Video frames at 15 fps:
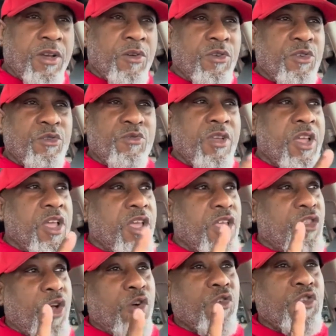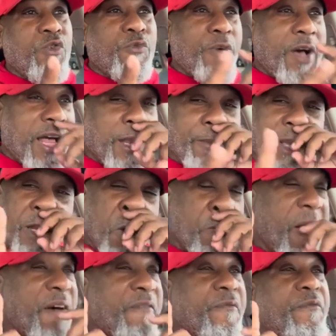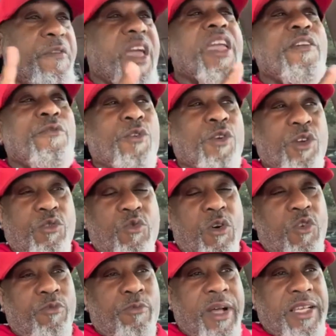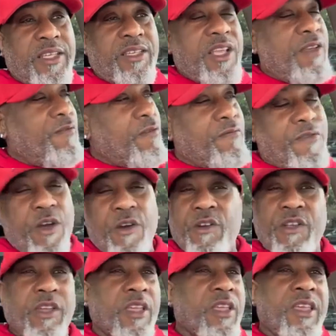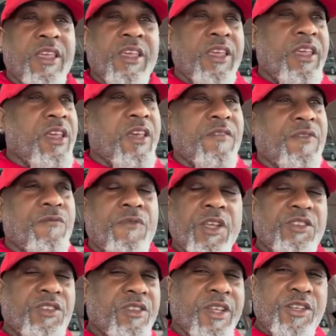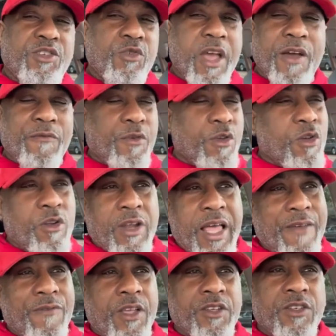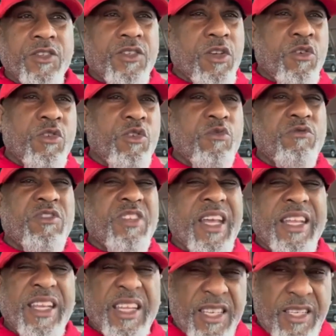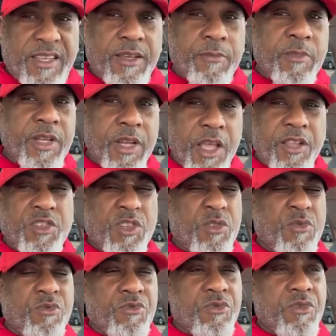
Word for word: You, those who follow me know my favorite quote by Steven Furtick. If the vision that you have for your life isn't so huge that it intimidates you,